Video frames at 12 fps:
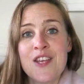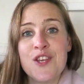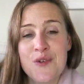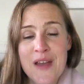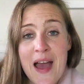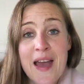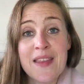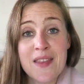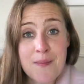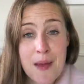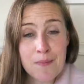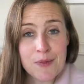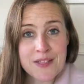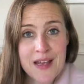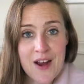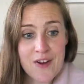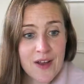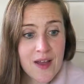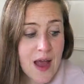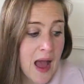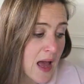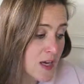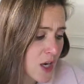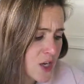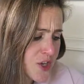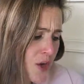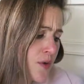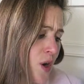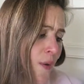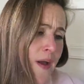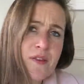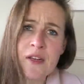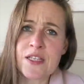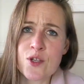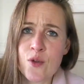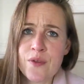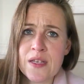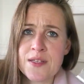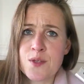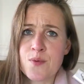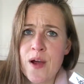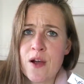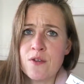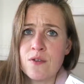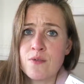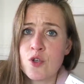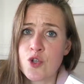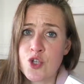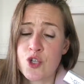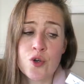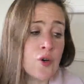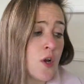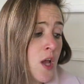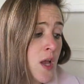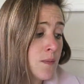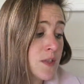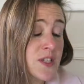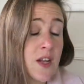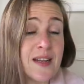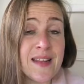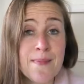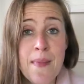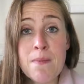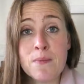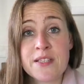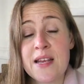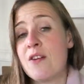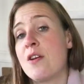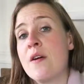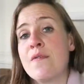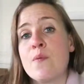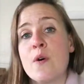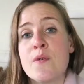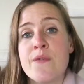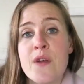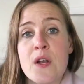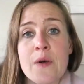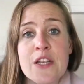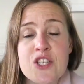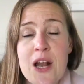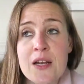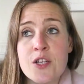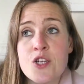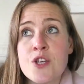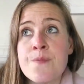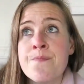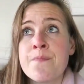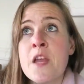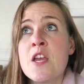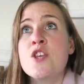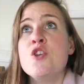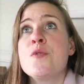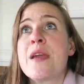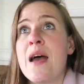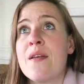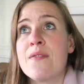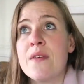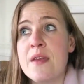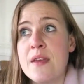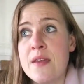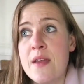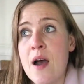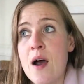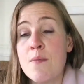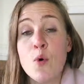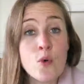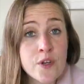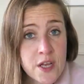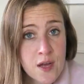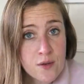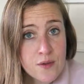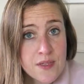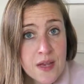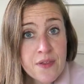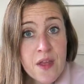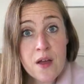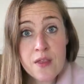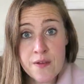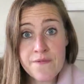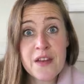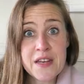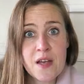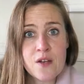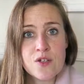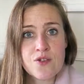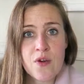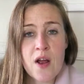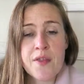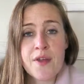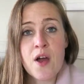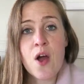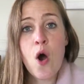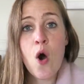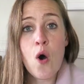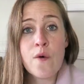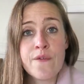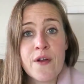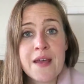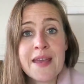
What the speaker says: you get in the members area, and I don't know whether it's on this as well, not sure, but certainly in the members area of the 1 Funnel Away challenge, you get the audios and the videos rather of